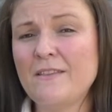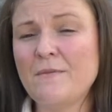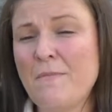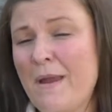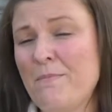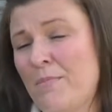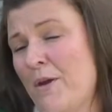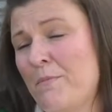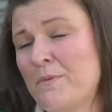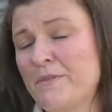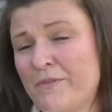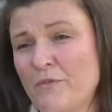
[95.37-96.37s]
the main
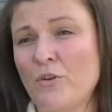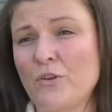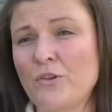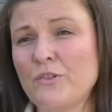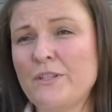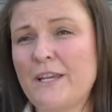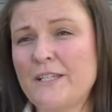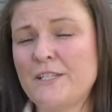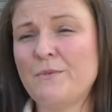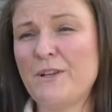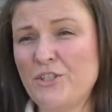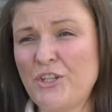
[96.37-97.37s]
purpose for us is to